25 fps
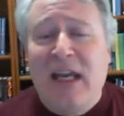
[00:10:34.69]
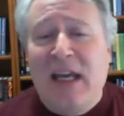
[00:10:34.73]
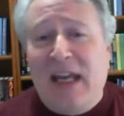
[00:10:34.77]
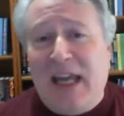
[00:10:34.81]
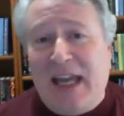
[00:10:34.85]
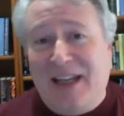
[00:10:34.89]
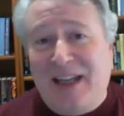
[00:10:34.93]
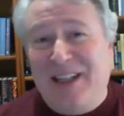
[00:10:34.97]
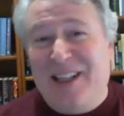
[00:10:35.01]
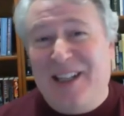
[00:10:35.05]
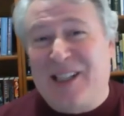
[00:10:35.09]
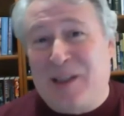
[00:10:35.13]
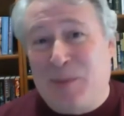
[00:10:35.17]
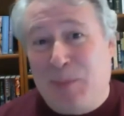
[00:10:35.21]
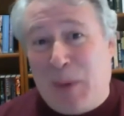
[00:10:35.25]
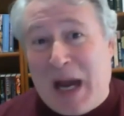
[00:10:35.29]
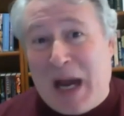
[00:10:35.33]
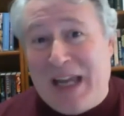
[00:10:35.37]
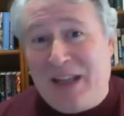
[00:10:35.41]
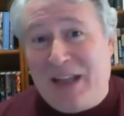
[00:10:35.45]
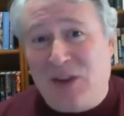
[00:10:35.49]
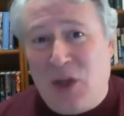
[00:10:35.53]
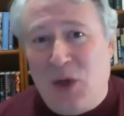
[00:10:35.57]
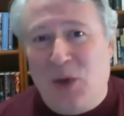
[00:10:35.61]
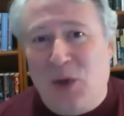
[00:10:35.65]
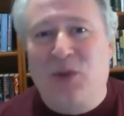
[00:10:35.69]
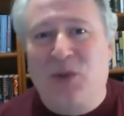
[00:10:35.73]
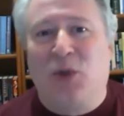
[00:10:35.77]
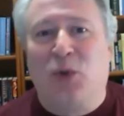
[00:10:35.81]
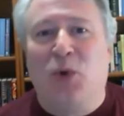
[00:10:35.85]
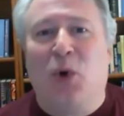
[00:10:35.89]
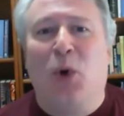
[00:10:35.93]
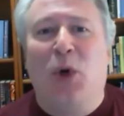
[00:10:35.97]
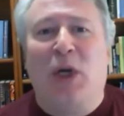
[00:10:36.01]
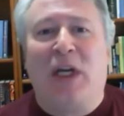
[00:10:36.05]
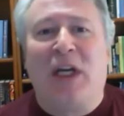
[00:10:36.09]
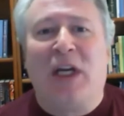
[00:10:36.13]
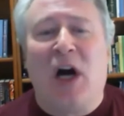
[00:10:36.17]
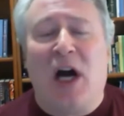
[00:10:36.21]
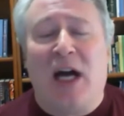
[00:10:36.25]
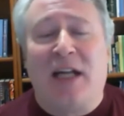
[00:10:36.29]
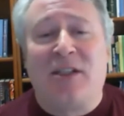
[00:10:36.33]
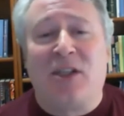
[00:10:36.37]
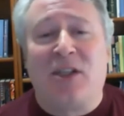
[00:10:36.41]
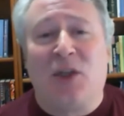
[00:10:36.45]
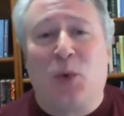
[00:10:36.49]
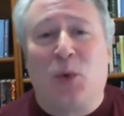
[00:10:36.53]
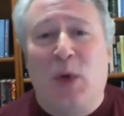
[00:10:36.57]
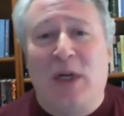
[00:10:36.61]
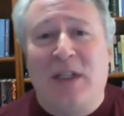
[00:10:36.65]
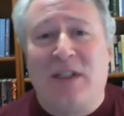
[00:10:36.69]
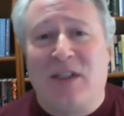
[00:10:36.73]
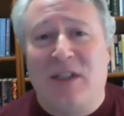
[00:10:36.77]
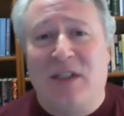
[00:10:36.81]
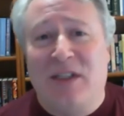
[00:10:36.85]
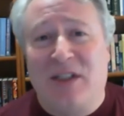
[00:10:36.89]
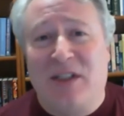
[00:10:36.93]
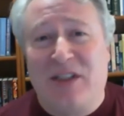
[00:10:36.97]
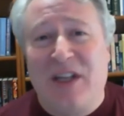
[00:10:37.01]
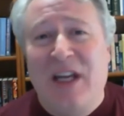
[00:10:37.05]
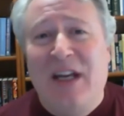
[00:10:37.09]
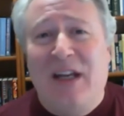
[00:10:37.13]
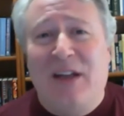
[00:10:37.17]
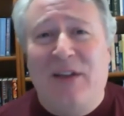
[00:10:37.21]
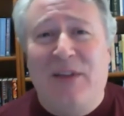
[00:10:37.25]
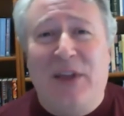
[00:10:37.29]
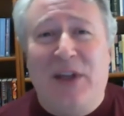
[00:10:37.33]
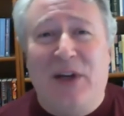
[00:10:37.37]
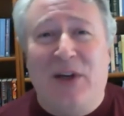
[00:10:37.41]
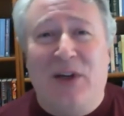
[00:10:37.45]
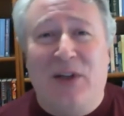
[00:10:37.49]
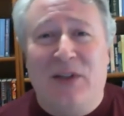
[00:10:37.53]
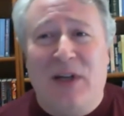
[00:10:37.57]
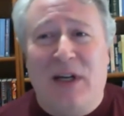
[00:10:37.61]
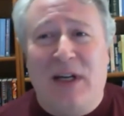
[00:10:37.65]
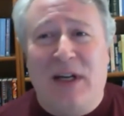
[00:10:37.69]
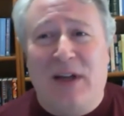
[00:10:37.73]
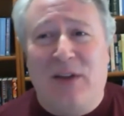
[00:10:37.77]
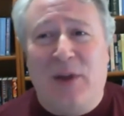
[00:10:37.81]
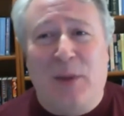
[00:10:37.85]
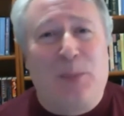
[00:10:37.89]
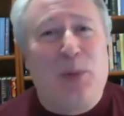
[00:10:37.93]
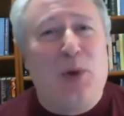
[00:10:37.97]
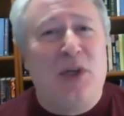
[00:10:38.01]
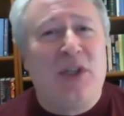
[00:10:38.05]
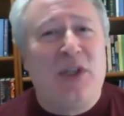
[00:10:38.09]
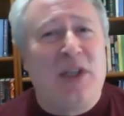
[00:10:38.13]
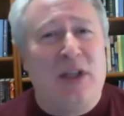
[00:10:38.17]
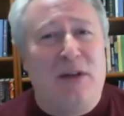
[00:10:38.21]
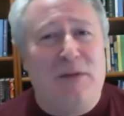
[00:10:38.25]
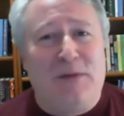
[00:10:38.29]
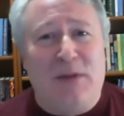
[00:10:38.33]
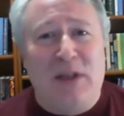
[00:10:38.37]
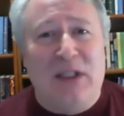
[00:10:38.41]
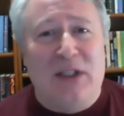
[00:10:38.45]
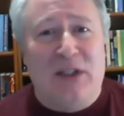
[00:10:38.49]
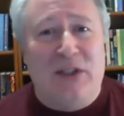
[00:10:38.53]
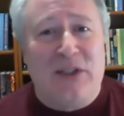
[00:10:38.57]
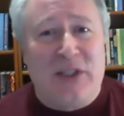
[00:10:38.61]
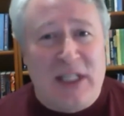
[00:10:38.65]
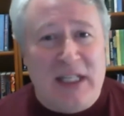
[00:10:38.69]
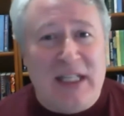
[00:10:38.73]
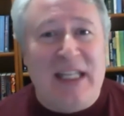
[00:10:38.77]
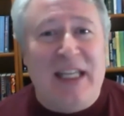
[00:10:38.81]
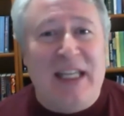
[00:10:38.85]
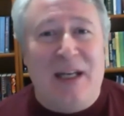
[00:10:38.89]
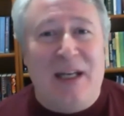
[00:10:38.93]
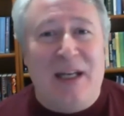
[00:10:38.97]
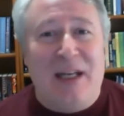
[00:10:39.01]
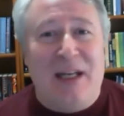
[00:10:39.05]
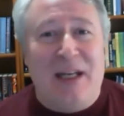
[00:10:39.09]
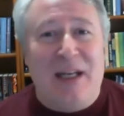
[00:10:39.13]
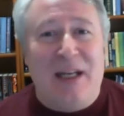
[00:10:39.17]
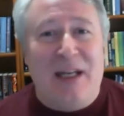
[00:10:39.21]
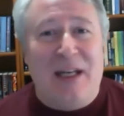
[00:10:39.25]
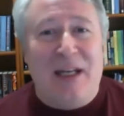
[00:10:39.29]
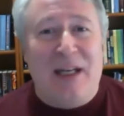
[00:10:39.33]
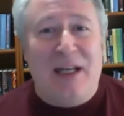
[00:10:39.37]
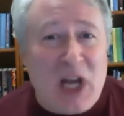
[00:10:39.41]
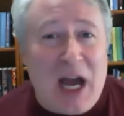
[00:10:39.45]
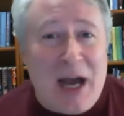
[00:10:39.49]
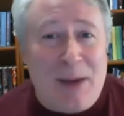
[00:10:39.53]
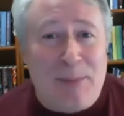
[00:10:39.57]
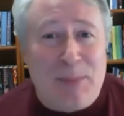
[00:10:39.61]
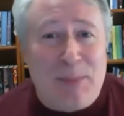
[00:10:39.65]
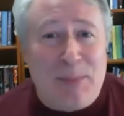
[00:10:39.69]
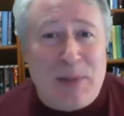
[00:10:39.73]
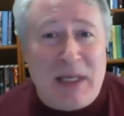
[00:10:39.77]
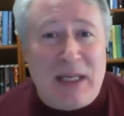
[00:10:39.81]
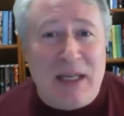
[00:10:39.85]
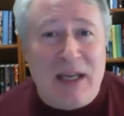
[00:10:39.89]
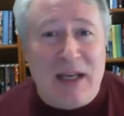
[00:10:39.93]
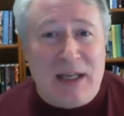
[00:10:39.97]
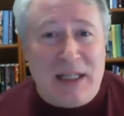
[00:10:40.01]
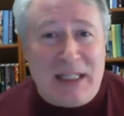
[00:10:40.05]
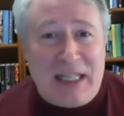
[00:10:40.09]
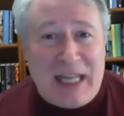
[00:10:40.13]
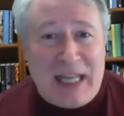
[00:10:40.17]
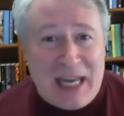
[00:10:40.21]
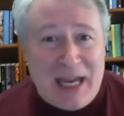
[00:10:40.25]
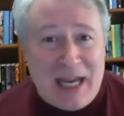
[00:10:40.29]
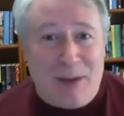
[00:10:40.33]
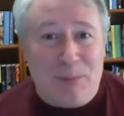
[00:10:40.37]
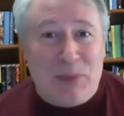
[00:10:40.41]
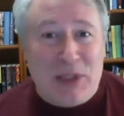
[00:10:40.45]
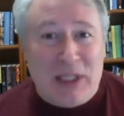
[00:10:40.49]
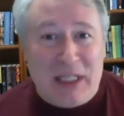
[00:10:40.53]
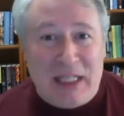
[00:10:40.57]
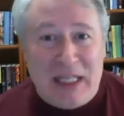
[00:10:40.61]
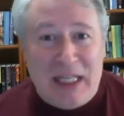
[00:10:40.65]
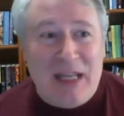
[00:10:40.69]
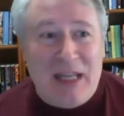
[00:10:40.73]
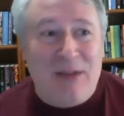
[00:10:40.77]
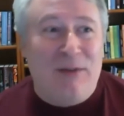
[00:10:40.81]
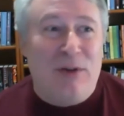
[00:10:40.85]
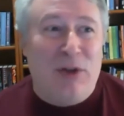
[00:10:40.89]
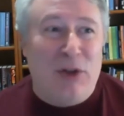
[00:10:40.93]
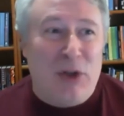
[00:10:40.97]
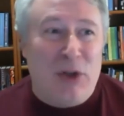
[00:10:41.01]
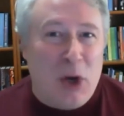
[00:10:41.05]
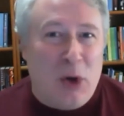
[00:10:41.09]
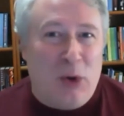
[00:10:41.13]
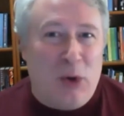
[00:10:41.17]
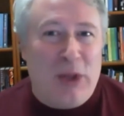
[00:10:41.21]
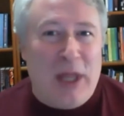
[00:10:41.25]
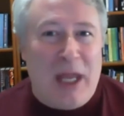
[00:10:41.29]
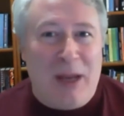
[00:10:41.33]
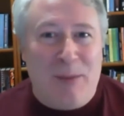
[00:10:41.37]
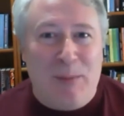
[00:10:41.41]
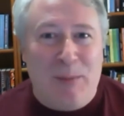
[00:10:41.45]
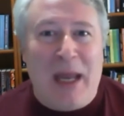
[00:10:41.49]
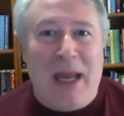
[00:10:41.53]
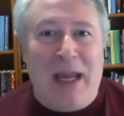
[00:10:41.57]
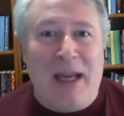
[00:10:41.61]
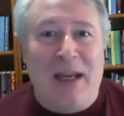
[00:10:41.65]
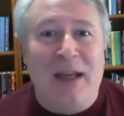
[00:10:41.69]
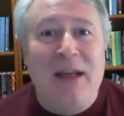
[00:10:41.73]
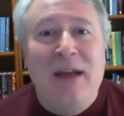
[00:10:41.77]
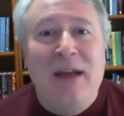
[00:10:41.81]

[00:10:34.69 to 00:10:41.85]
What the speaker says: And despite those growing consequences, the person feels an inability to stop gambling, even though they may